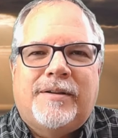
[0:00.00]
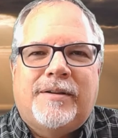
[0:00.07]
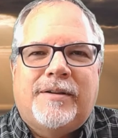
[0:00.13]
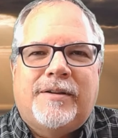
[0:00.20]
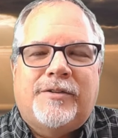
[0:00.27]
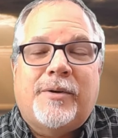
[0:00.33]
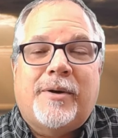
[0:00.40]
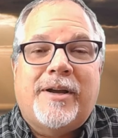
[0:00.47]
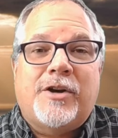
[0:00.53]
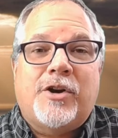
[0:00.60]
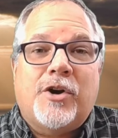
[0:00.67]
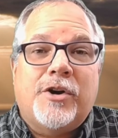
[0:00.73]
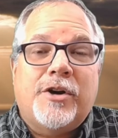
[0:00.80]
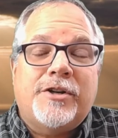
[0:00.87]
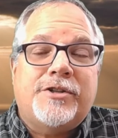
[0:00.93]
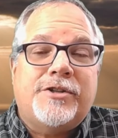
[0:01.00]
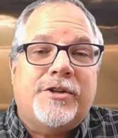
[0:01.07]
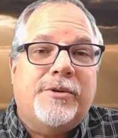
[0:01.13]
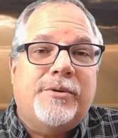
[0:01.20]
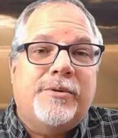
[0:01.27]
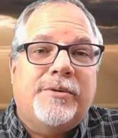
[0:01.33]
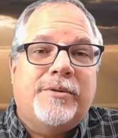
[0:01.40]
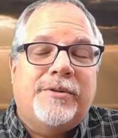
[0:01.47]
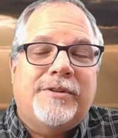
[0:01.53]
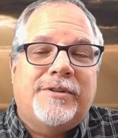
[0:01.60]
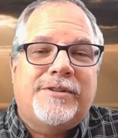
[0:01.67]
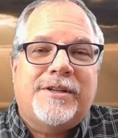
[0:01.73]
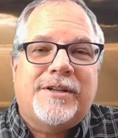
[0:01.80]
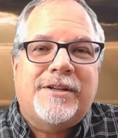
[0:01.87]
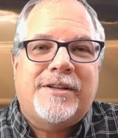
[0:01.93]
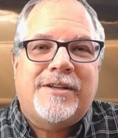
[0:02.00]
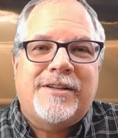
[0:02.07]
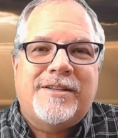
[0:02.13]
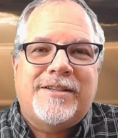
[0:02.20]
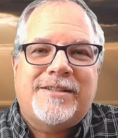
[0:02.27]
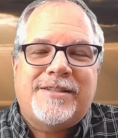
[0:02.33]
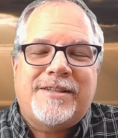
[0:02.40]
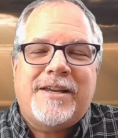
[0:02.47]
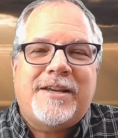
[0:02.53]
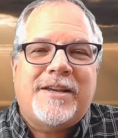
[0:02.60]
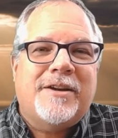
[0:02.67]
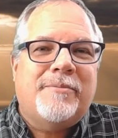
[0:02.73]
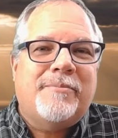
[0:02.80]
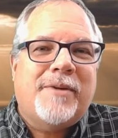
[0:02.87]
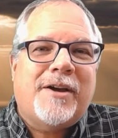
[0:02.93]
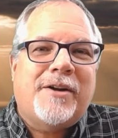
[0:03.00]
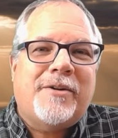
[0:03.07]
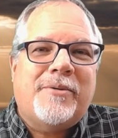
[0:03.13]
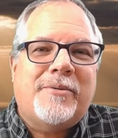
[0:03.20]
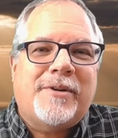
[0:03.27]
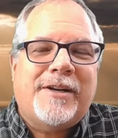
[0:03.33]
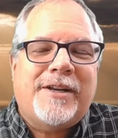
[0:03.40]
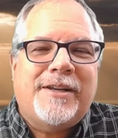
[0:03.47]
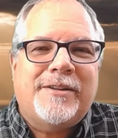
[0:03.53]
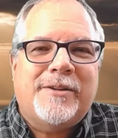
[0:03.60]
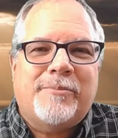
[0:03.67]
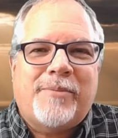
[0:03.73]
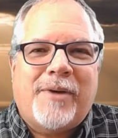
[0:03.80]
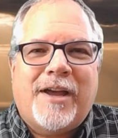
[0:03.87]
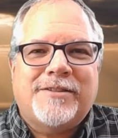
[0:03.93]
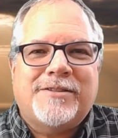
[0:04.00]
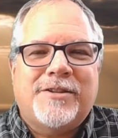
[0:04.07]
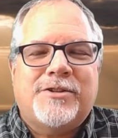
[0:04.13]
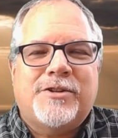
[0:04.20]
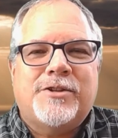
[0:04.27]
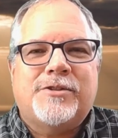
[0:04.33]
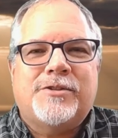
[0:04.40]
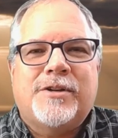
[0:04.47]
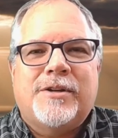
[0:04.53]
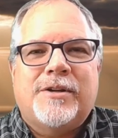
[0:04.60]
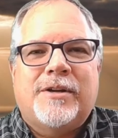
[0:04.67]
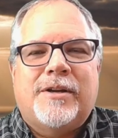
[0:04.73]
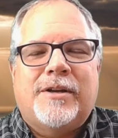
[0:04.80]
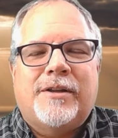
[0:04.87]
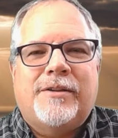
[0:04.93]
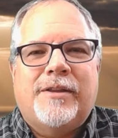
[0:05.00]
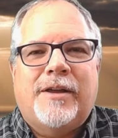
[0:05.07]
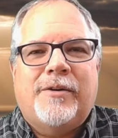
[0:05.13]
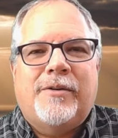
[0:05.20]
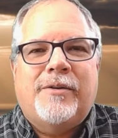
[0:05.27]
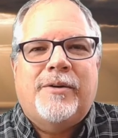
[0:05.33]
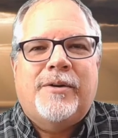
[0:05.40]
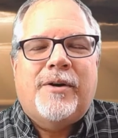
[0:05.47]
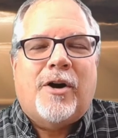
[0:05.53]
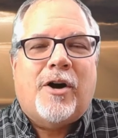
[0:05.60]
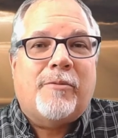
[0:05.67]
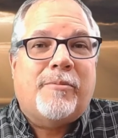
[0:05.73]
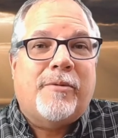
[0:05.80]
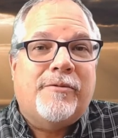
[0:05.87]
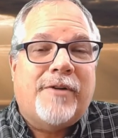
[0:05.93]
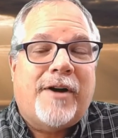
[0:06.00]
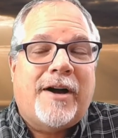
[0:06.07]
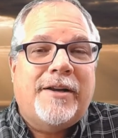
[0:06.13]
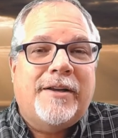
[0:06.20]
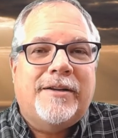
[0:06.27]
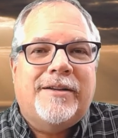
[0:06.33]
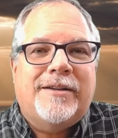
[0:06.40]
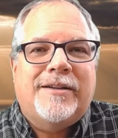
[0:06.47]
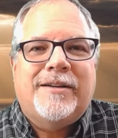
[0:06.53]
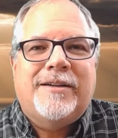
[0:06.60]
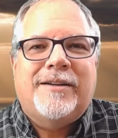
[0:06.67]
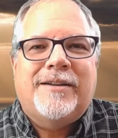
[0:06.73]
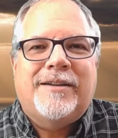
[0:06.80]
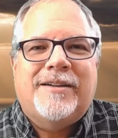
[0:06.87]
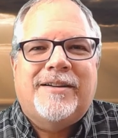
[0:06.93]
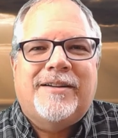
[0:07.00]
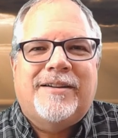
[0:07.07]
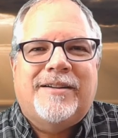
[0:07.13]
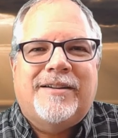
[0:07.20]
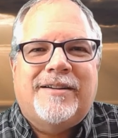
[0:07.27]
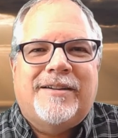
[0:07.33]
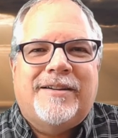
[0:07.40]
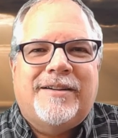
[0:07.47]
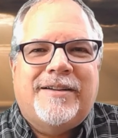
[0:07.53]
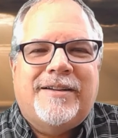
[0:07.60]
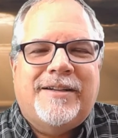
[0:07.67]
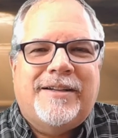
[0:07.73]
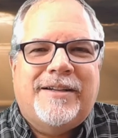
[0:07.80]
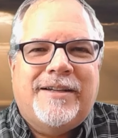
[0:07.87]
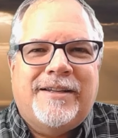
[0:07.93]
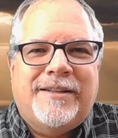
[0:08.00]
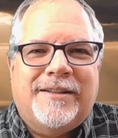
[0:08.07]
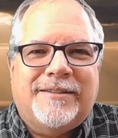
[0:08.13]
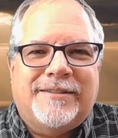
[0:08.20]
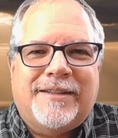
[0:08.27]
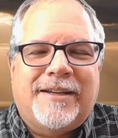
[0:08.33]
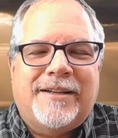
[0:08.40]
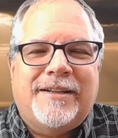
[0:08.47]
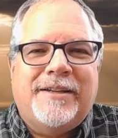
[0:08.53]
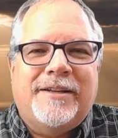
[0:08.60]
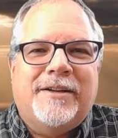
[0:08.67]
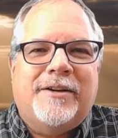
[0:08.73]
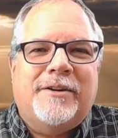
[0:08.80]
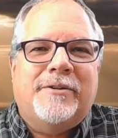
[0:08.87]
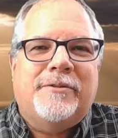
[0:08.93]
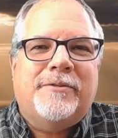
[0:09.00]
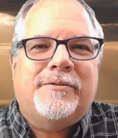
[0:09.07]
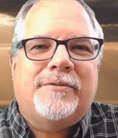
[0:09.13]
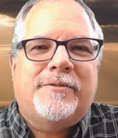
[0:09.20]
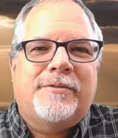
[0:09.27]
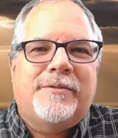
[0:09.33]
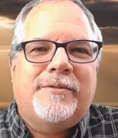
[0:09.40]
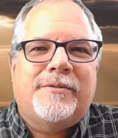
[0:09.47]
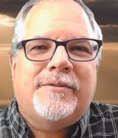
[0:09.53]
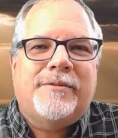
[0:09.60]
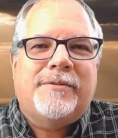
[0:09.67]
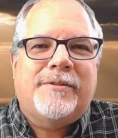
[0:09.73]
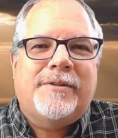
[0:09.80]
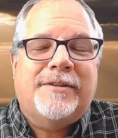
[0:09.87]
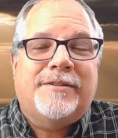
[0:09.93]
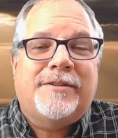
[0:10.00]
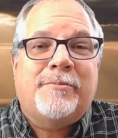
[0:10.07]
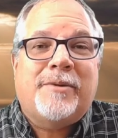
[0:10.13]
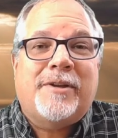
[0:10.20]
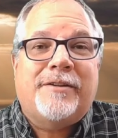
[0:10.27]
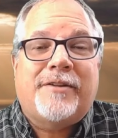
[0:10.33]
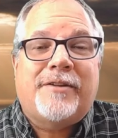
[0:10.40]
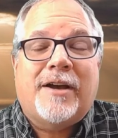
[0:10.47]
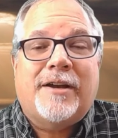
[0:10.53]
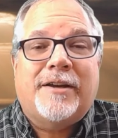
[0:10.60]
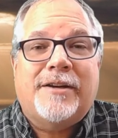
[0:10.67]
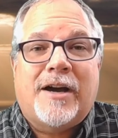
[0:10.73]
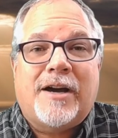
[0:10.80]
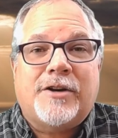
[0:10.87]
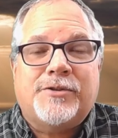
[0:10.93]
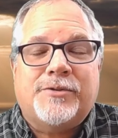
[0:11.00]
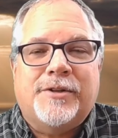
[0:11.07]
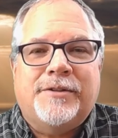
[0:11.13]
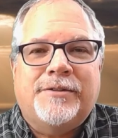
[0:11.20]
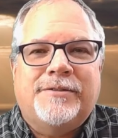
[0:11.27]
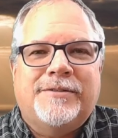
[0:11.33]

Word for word: So I encourage you to seek him not only in the passages that are provided in the study of the Assembly of God doctrine,